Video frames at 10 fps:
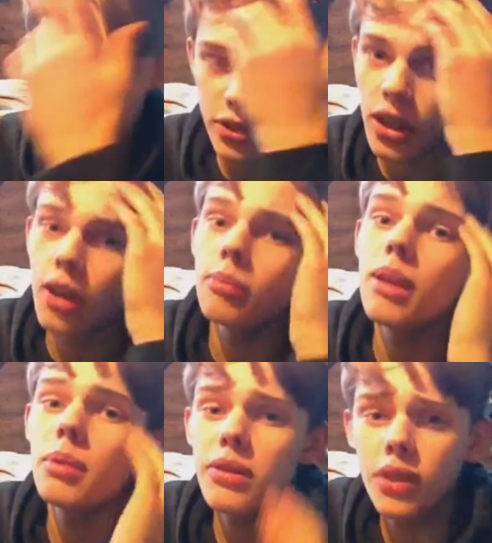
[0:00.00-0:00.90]
to actually
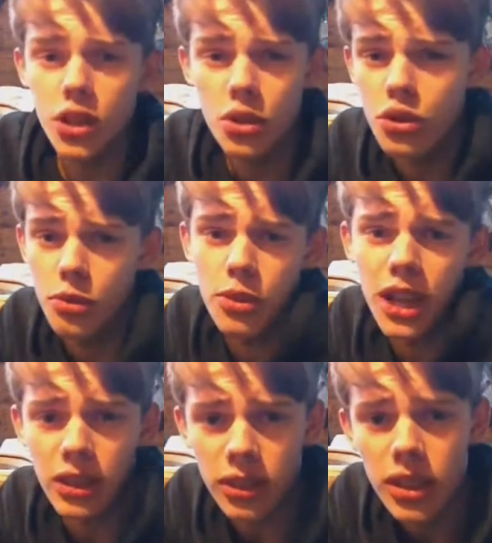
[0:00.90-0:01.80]
probably start maybe
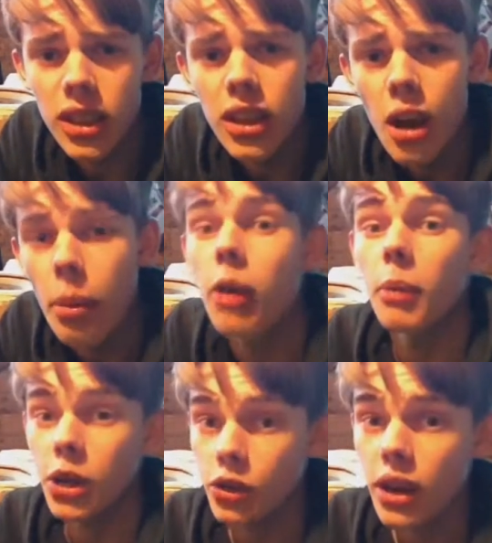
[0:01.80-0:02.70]
even a YouTube channel
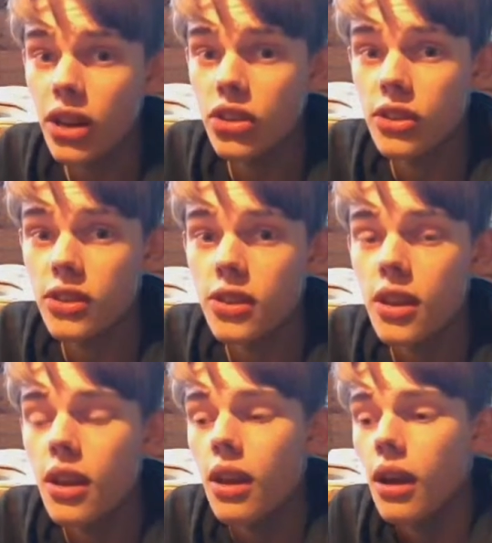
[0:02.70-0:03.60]
about my
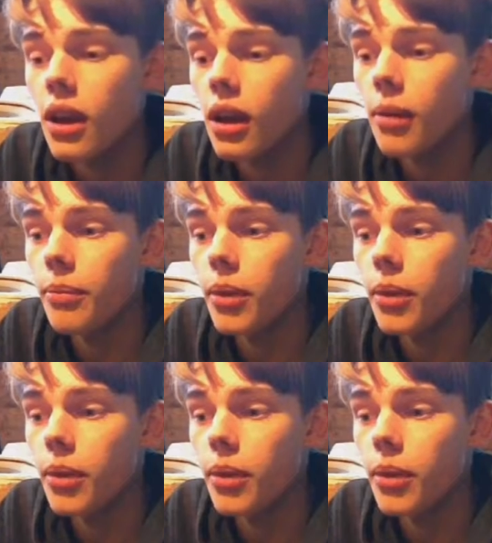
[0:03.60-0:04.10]
creations.